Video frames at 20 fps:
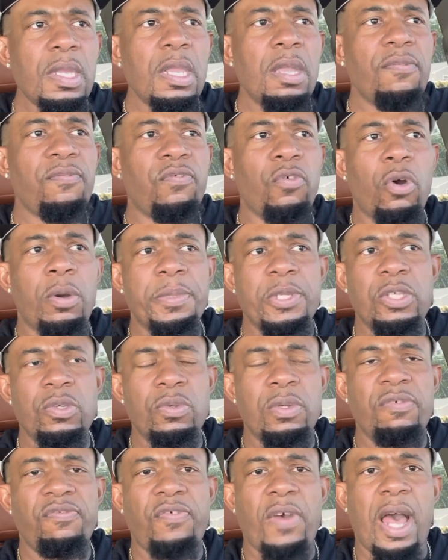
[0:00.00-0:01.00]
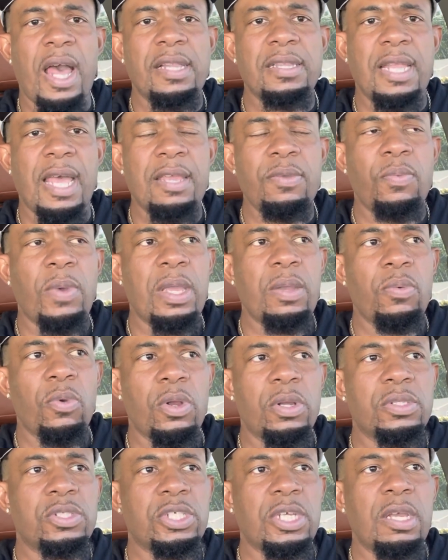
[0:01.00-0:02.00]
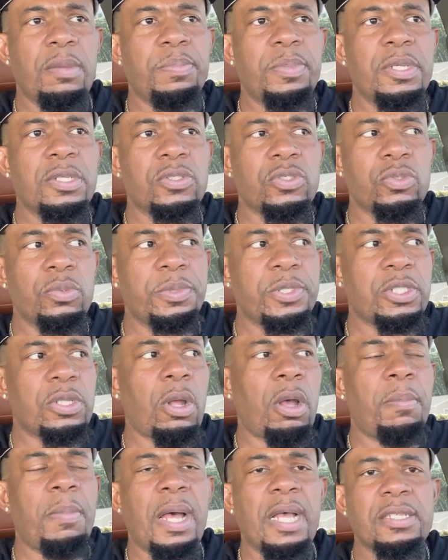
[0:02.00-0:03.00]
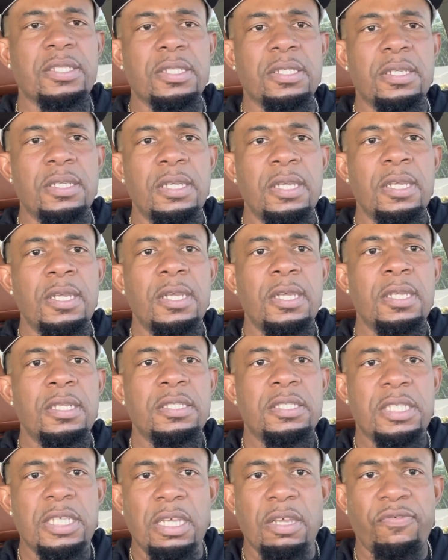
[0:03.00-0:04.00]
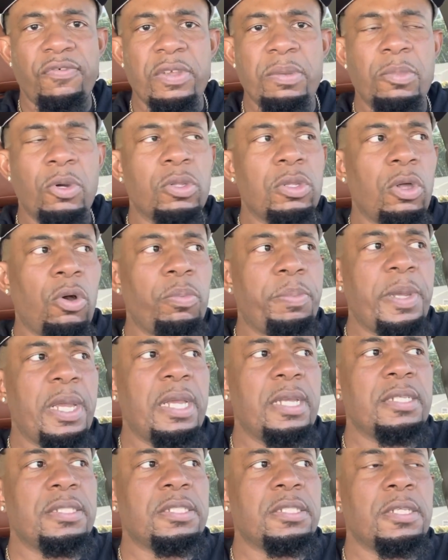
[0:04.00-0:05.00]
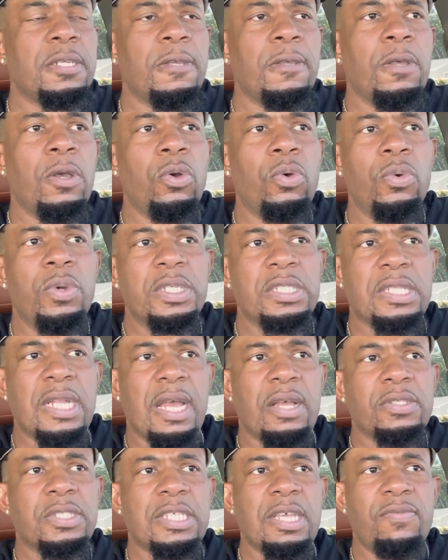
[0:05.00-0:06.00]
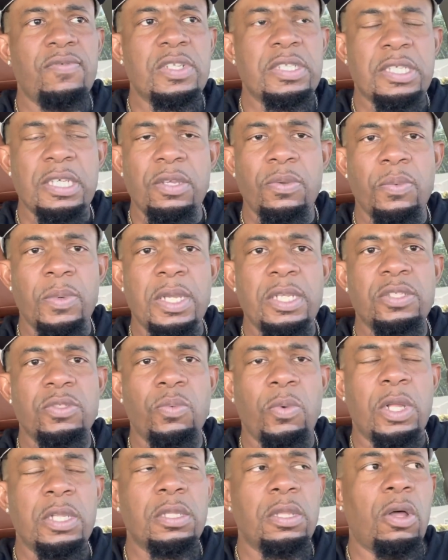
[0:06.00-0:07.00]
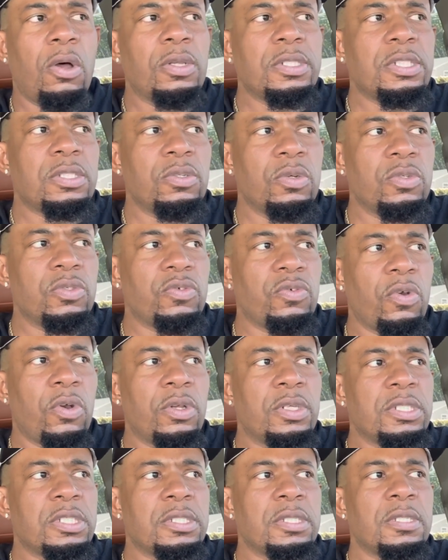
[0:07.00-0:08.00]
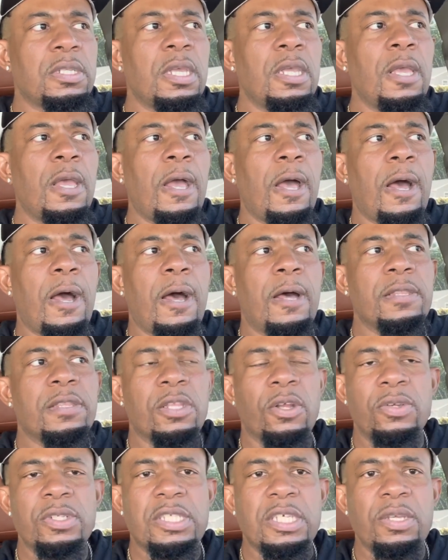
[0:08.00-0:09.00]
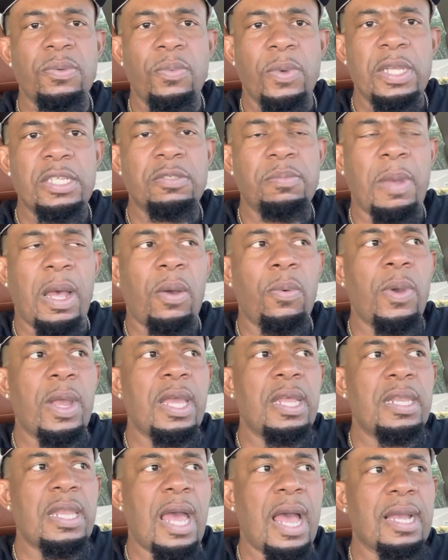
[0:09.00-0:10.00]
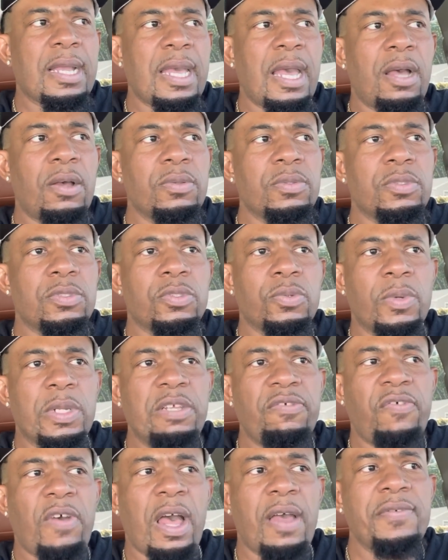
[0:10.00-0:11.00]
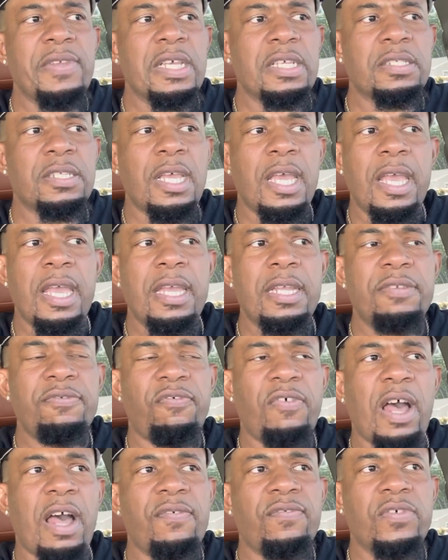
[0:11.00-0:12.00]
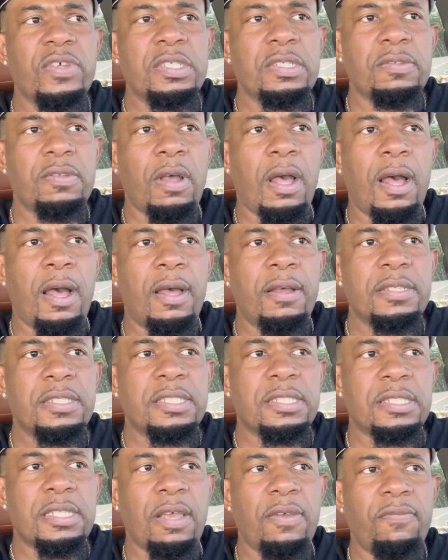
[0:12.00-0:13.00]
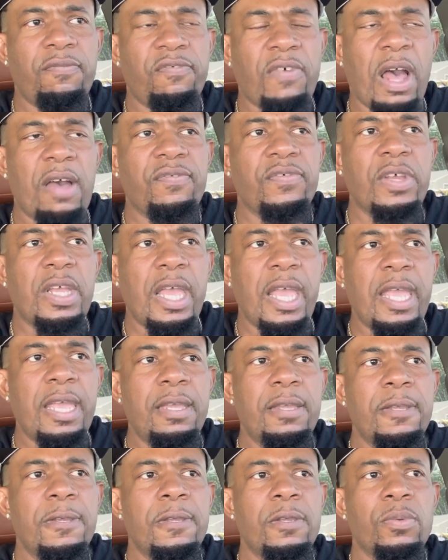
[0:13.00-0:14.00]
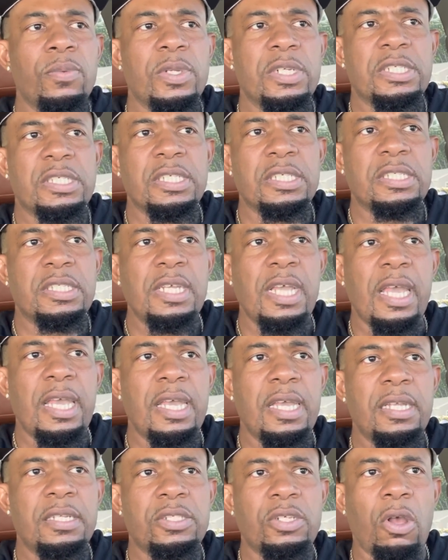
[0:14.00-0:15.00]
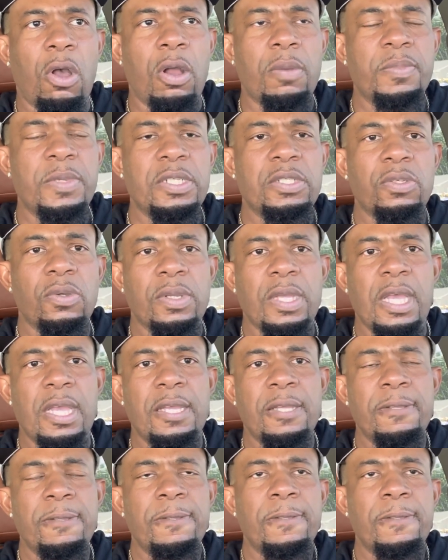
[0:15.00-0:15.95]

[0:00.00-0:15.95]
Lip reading: former unified lightweight world champion superstar boxer Teofimo Lopez, who is now 17 wins, one loss, no draws, 13 wins by way of knockout, 25 years of age, 5'8" with a 68-inch arm reach, okay?